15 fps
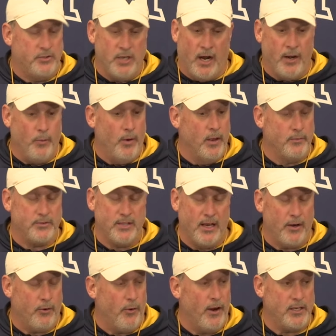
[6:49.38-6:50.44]
Johnny Williams
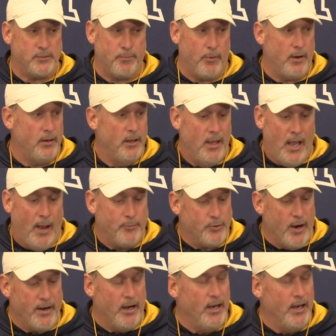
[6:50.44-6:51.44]
had a great spring. I'm trying